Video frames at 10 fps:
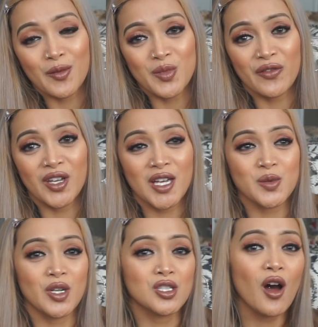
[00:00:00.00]
if you guys
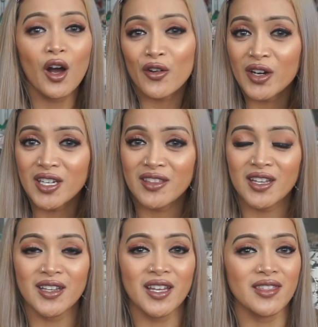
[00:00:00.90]
want to talk or
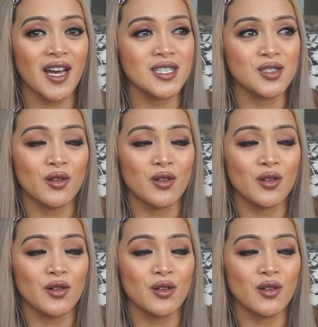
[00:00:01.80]
anything like that.